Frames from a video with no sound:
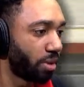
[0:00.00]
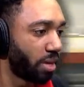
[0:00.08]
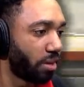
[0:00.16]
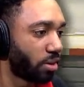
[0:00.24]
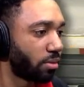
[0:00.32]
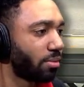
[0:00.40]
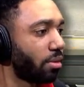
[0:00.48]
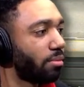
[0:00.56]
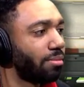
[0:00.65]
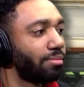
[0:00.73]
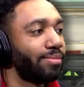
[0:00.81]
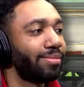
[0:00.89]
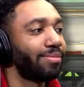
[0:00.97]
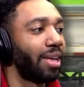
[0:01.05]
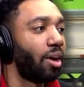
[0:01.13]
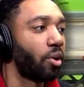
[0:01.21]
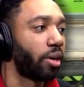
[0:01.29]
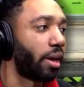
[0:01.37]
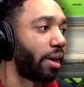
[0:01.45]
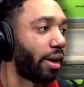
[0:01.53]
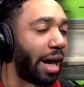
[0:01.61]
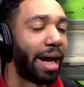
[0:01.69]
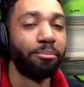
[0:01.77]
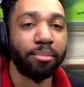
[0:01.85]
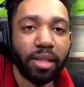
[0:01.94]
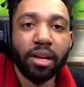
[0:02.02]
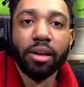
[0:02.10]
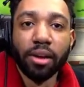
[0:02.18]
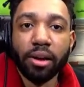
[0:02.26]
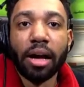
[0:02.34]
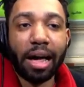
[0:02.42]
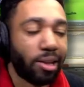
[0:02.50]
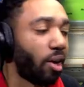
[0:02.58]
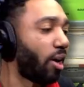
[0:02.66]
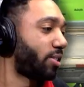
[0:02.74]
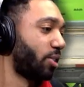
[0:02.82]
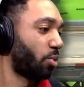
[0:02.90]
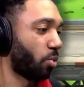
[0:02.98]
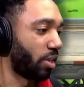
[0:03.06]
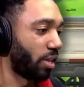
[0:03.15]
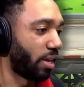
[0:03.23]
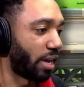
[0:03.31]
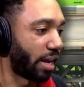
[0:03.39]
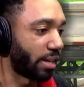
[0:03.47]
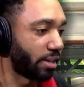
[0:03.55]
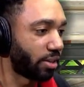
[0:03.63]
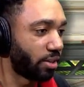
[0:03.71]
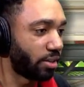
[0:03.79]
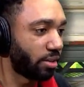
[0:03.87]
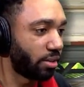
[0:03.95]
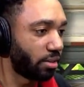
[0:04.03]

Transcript: B. Or, okay, I'm, I lost this one then. I there.